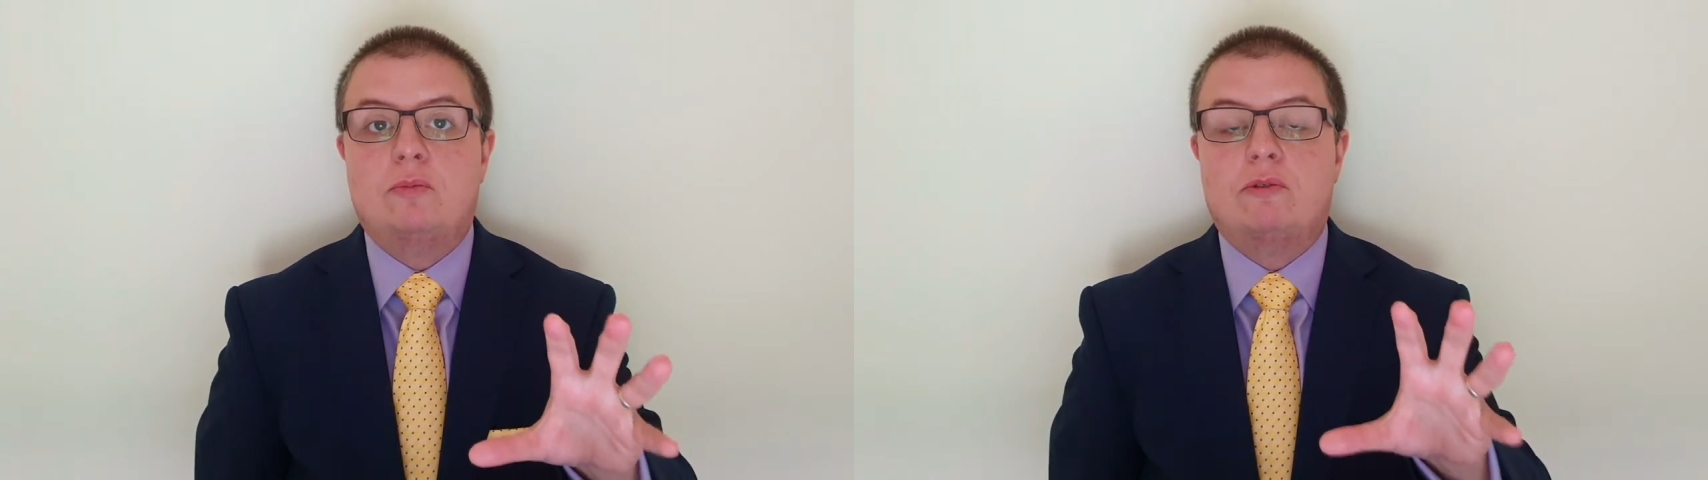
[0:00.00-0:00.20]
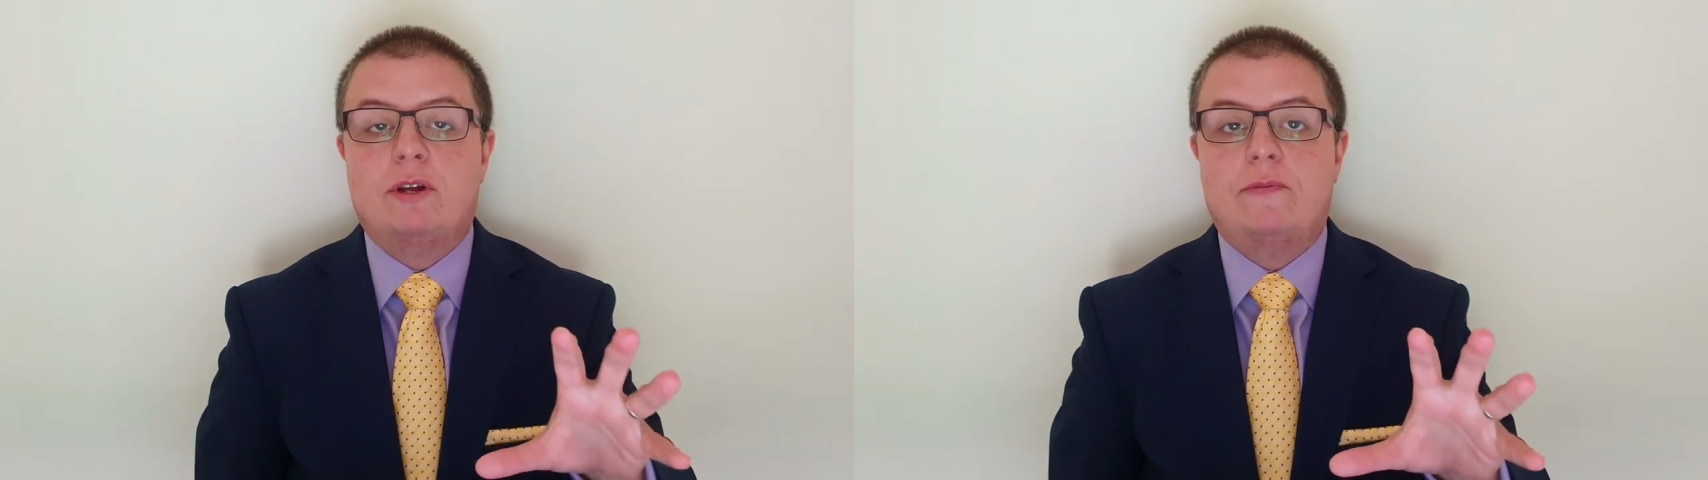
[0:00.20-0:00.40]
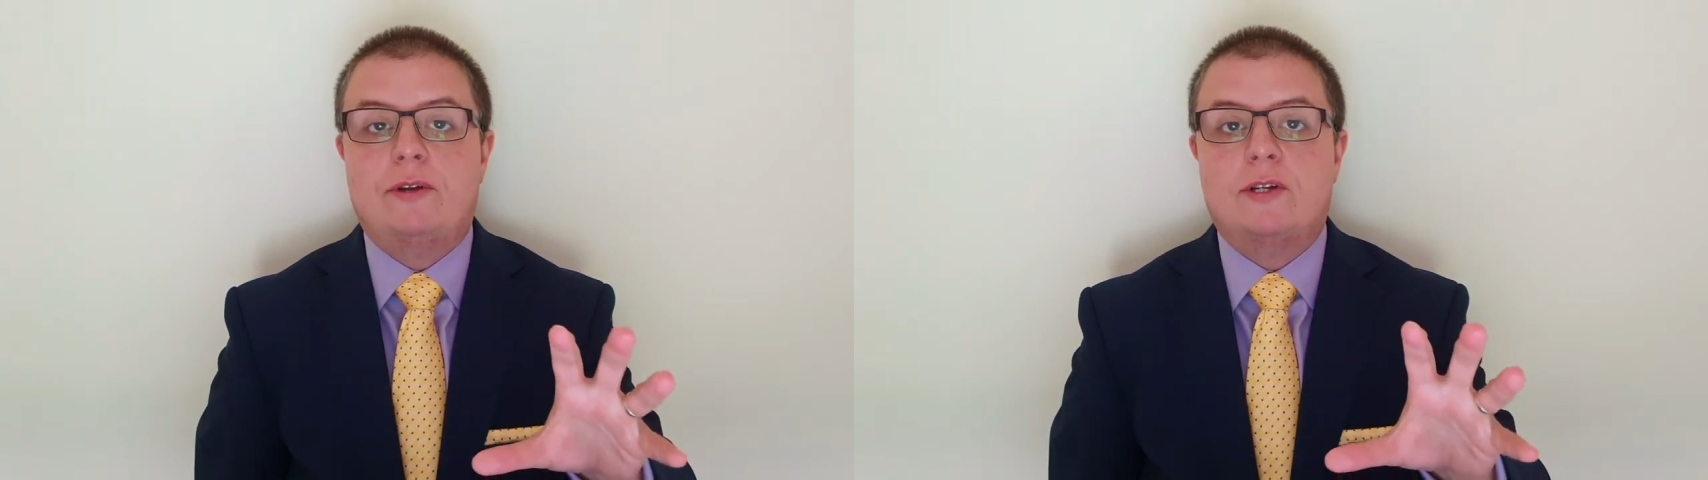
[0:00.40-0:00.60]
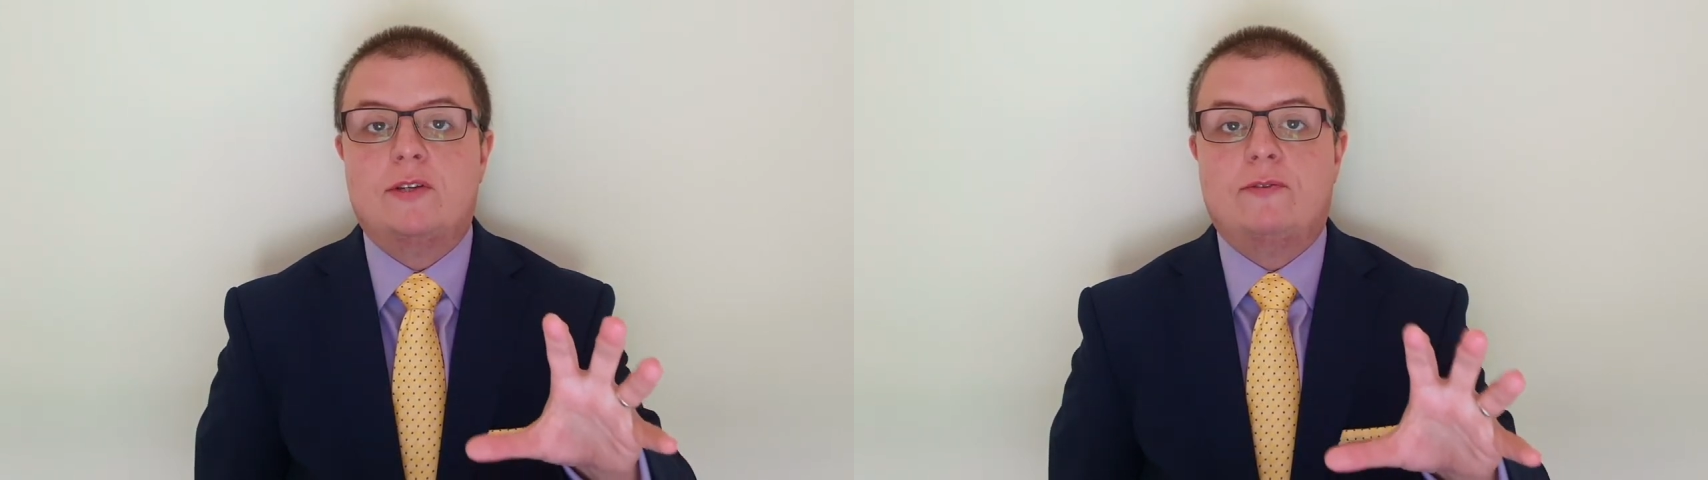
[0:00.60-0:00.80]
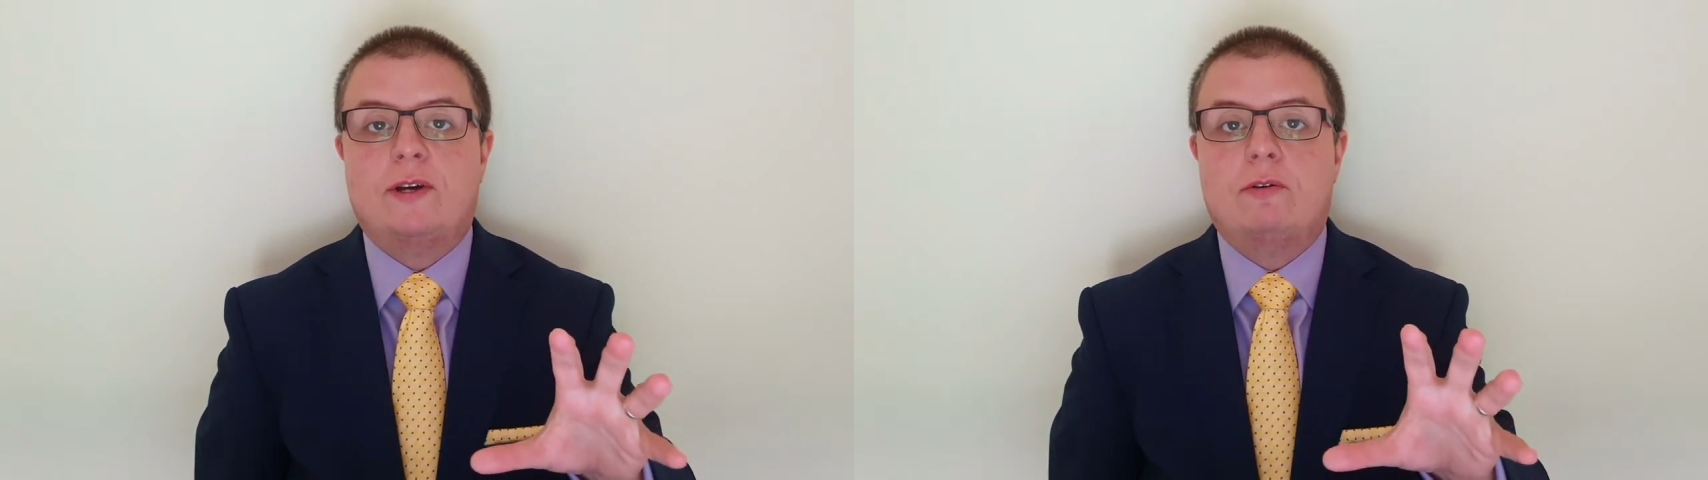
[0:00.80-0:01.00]
previous
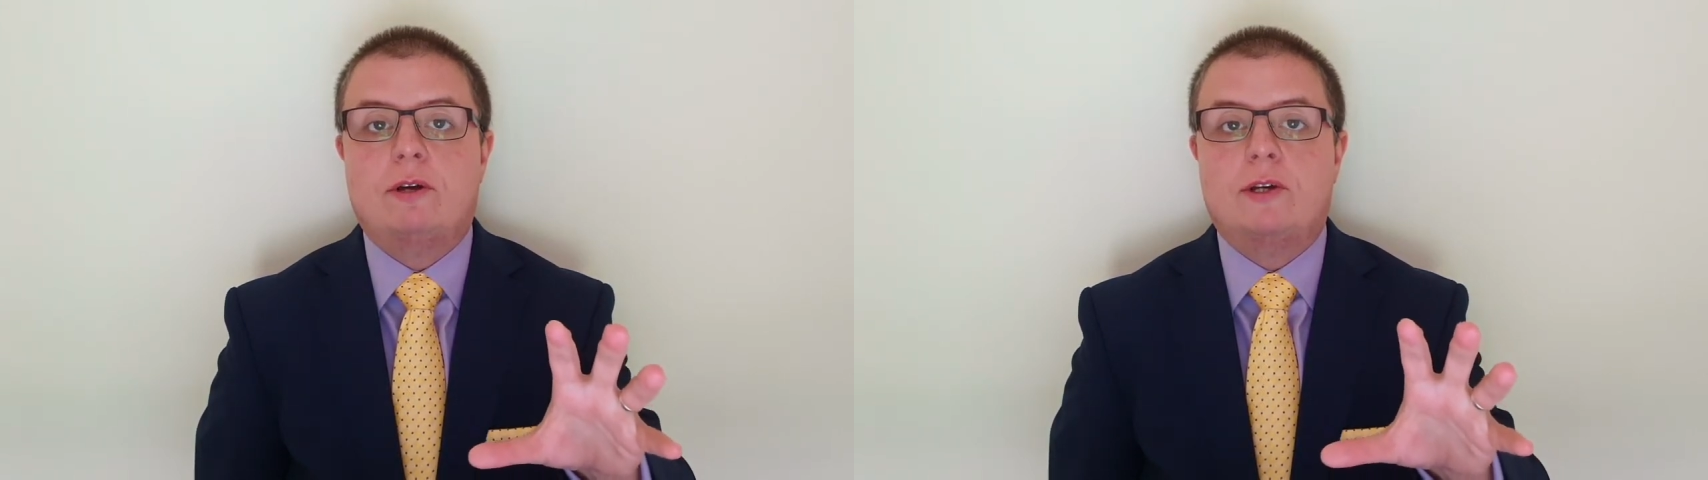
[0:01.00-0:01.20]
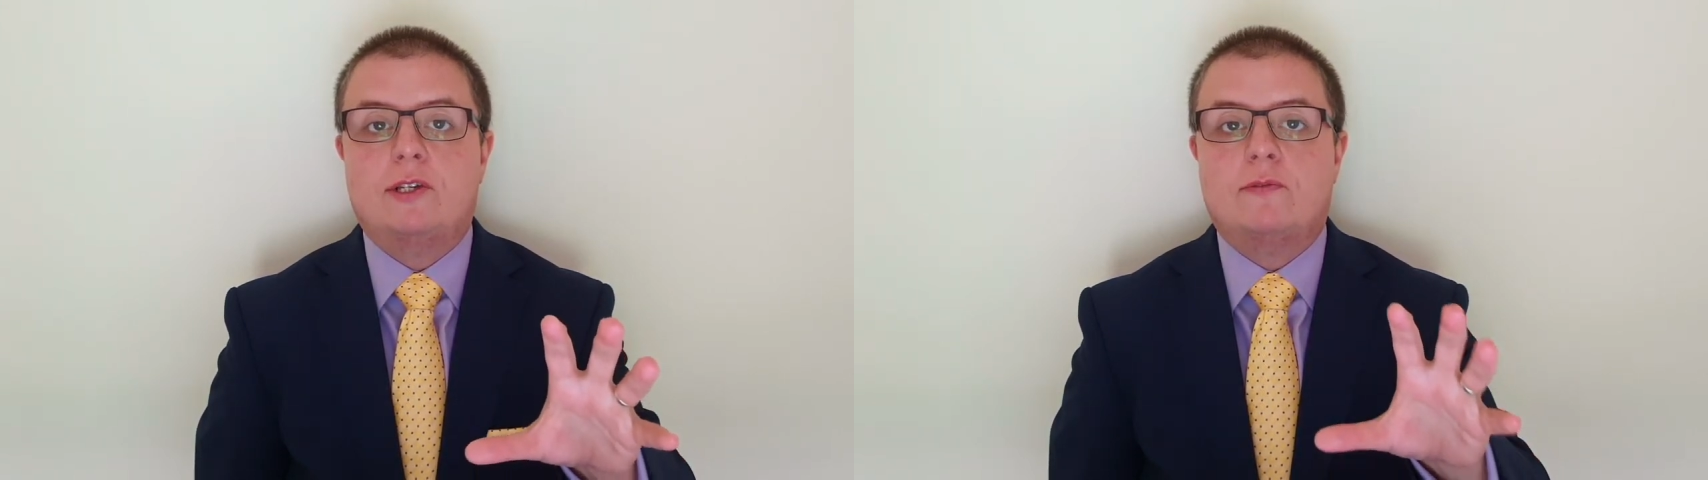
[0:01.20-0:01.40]
failures